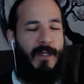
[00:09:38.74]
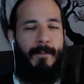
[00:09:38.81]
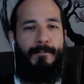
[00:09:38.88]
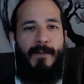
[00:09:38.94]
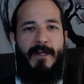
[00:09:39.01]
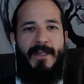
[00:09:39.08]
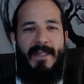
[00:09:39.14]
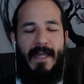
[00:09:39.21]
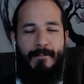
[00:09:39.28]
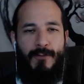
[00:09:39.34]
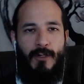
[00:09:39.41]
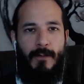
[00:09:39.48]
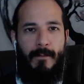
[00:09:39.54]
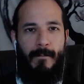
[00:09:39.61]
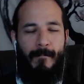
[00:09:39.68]

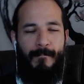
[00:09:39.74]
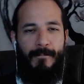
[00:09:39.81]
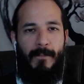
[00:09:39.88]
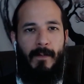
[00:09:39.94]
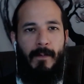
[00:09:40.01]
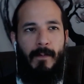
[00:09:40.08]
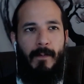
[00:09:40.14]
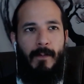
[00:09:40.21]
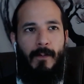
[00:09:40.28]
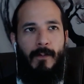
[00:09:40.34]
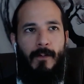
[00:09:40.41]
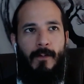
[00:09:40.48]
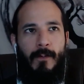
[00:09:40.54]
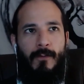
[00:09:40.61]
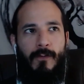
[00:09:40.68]
perception
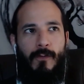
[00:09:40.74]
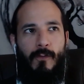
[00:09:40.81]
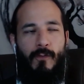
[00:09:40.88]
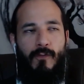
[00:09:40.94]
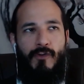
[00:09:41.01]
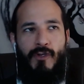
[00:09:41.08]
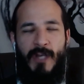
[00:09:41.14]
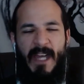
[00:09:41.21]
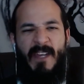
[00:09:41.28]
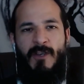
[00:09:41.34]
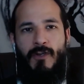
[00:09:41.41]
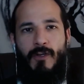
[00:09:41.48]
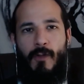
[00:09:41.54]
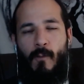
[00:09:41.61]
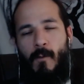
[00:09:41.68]
to
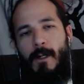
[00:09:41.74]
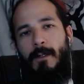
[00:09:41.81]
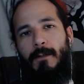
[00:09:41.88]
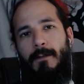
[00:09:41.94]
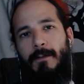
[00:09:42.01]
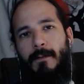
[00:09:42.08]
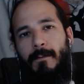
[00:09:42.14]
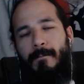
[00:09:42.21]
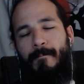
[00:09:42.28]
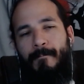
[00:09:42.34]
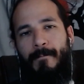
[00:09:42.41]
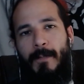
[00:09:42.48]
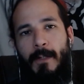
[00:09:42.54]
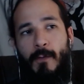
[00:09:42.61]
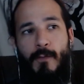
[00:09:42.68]
change the world,
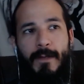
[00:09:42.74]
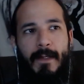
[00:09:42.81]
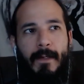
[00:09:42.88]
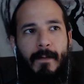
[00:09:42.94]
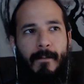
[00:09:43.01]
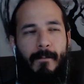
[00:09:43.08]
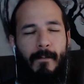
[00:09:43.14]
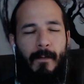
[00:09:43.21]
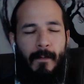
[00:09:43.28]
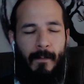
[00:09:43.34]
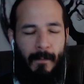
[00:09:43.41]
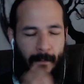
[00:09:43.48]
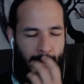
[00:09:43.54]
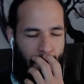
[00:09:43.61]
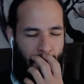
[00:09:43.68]
using
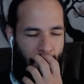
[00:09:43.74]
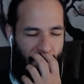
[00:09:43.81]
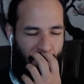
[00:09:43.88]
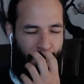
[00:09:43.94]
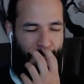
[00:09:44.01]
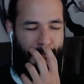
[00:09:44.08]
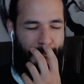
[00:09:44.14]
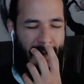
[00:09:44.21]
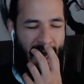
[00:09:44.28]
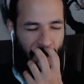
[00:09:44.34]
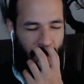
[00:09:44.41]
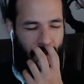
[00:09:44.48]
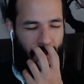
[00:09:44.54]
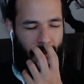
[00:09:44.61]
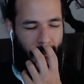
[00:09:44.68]

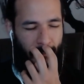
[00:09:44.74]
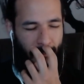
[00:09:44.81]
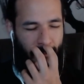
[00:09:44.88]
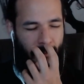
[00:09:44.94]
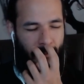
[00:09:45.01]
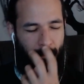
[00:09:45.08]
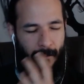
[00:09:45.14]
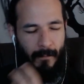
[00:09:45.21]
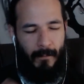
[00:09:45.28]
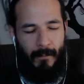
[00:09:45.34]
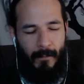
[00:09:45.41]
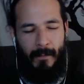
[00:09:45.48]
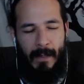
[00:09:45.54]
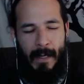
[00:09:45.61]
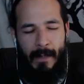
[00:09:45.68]
matter
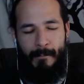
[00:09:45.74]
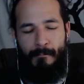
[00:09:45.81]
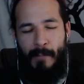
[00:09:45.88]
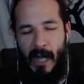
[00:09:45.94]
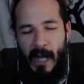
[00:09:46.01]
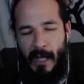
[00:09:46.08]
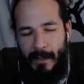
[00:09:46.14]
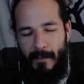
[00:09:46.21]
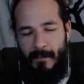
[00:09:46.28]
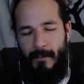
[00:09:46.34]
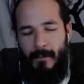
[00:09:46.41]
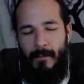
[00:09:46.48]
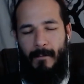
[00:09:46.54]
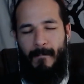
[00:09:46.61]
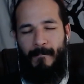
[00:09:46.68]
and
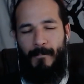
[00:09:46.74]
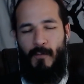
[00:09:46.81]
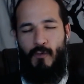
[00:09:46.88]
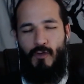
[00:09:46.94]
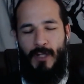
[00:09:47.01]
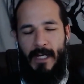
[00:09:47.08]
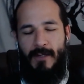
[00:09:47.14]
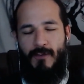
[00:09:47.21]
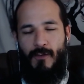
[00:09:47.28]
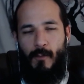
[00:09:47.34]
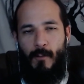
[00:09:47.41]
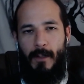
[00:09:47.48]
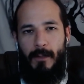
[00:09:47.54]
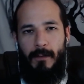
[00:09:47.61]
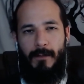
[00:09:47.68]
bodies to change the
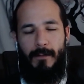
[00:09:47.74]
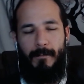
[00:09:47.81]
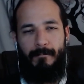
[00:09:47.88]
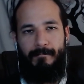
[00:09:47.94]
world.